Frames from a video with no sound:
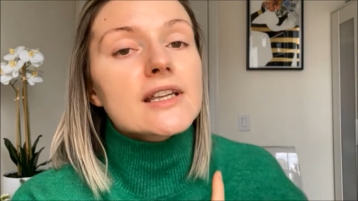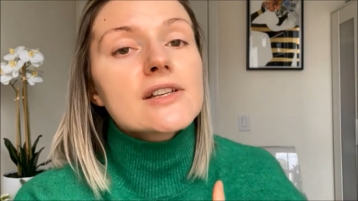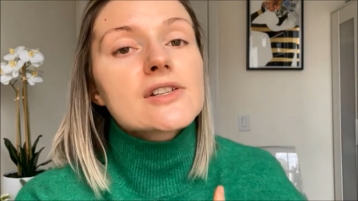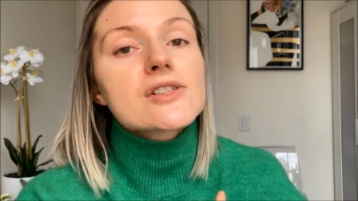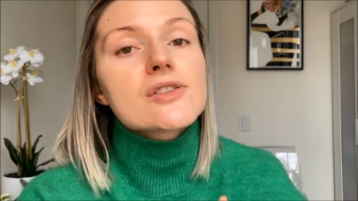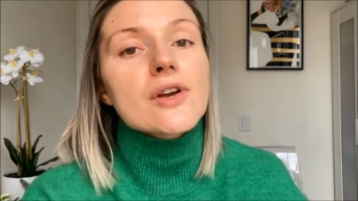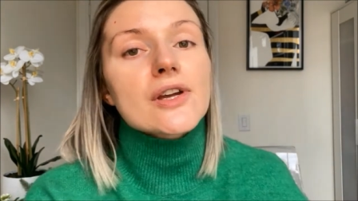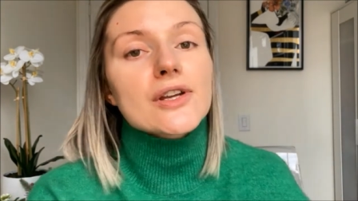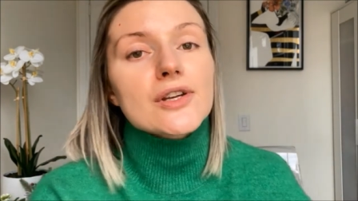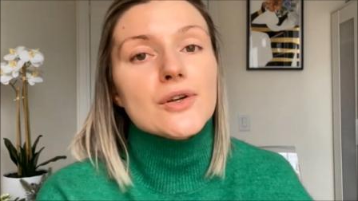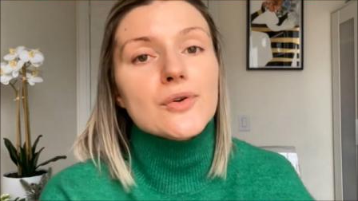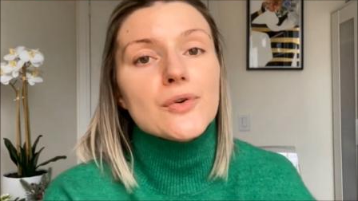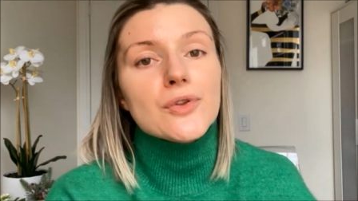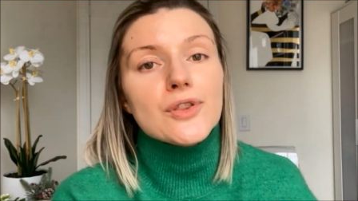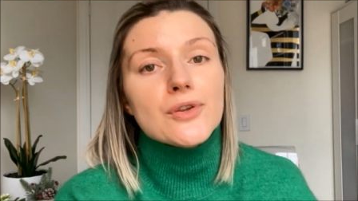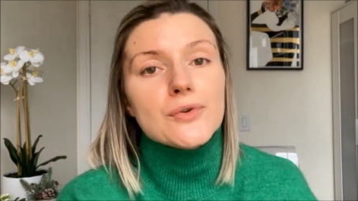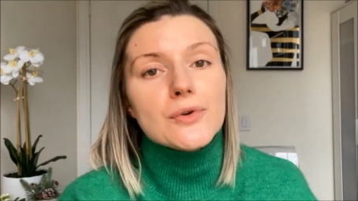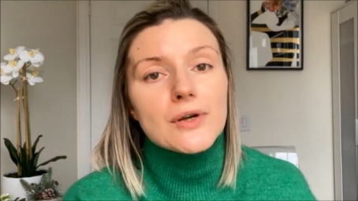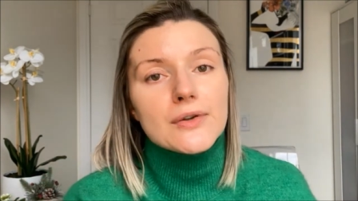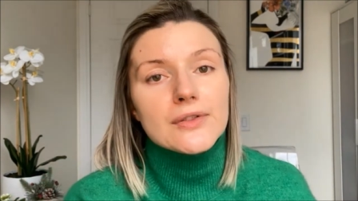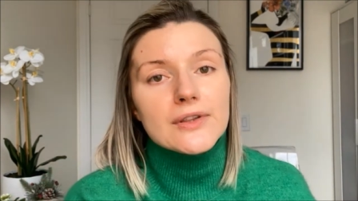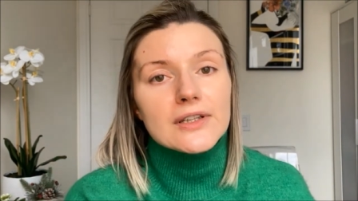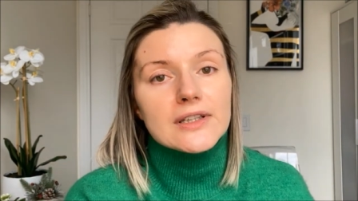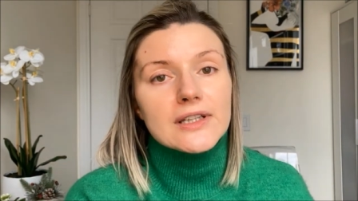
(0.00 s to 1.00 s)
so I know
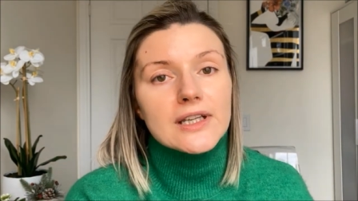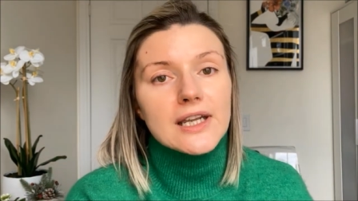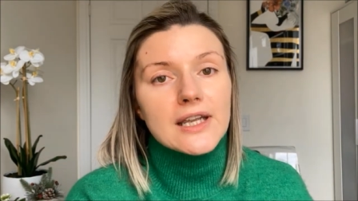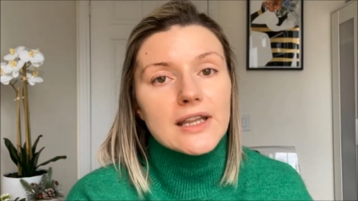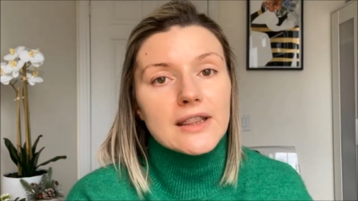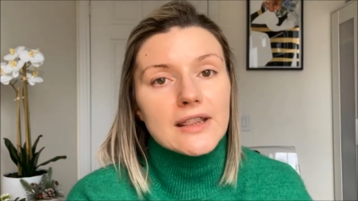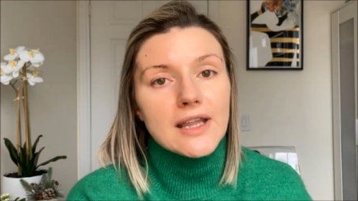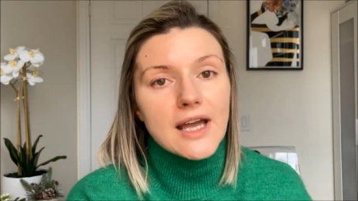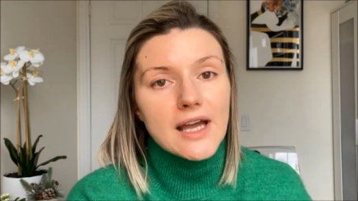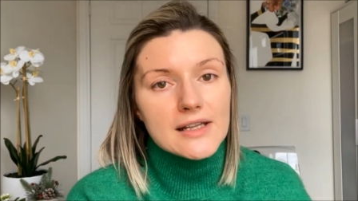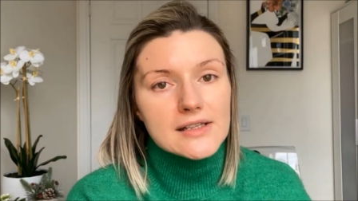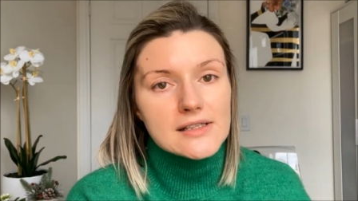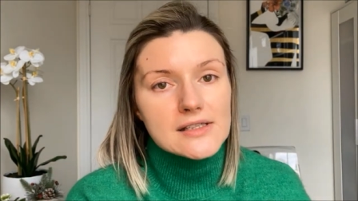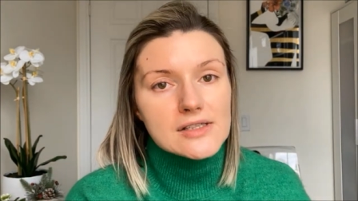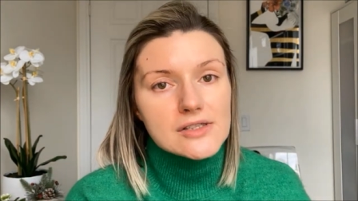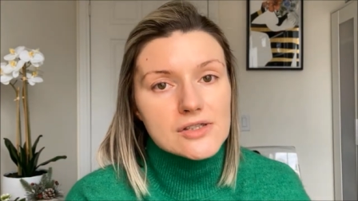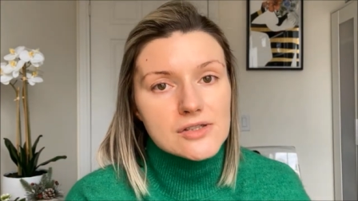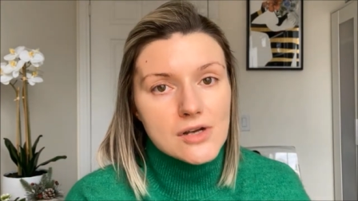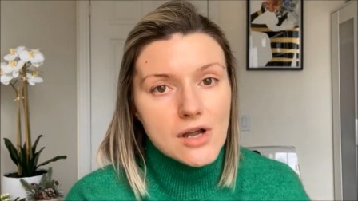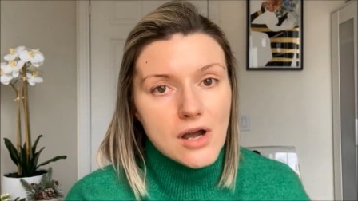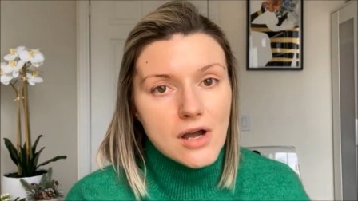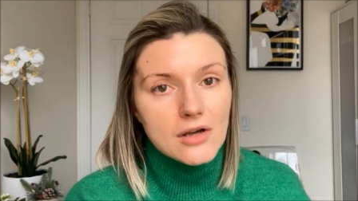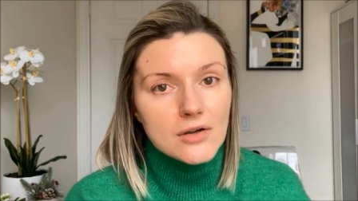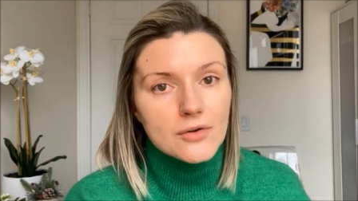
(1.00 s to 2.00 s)
throughout the day that's
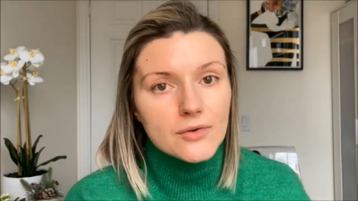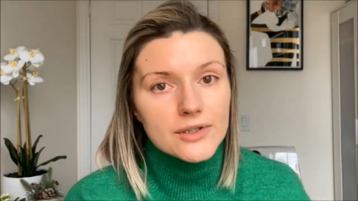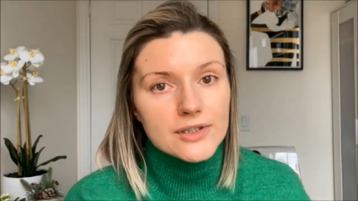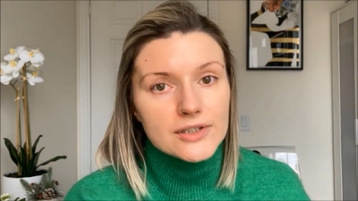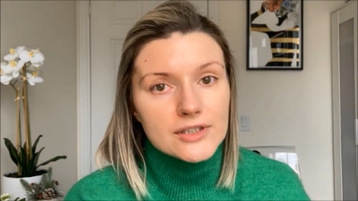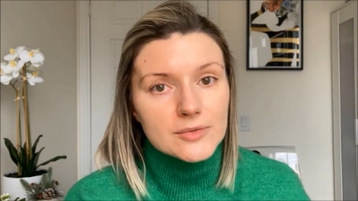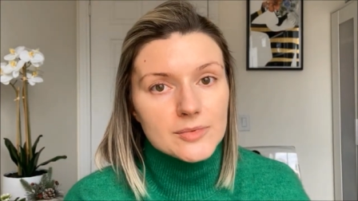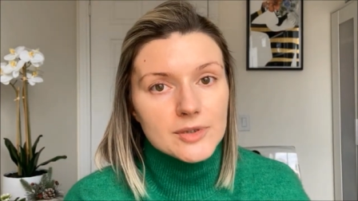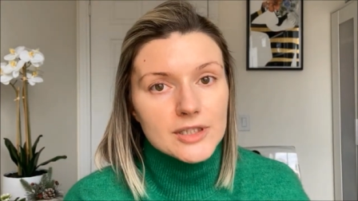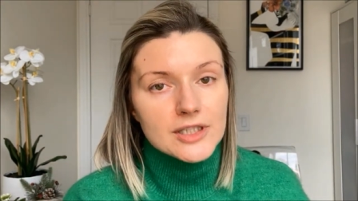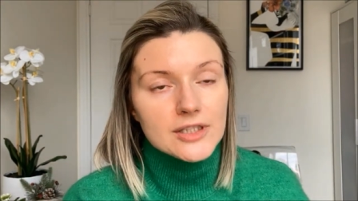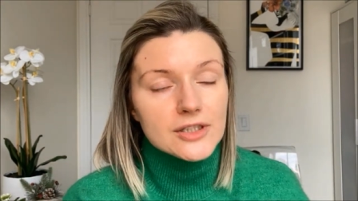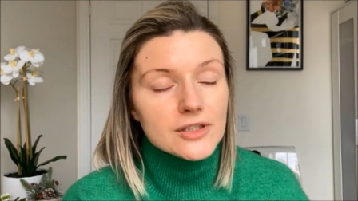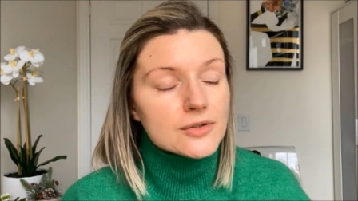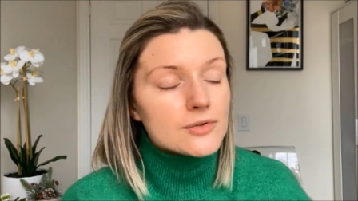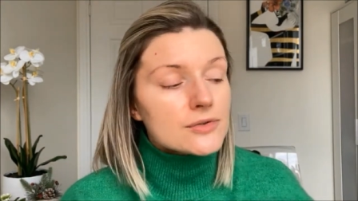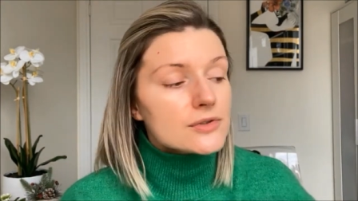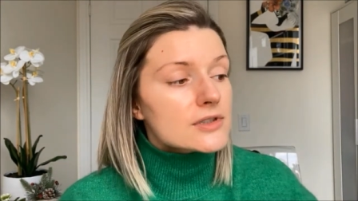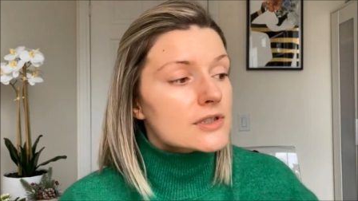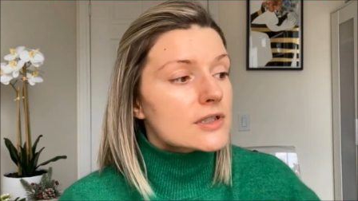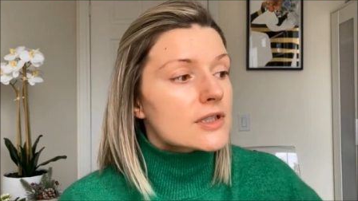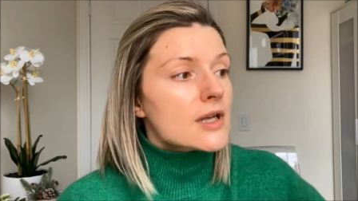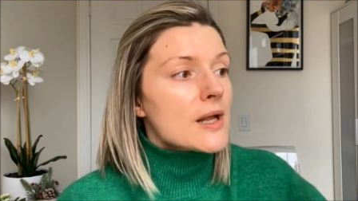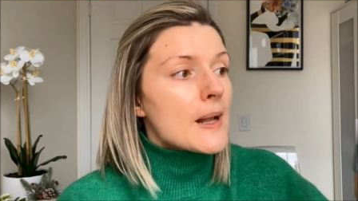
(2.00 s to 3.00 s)
not going to be cute.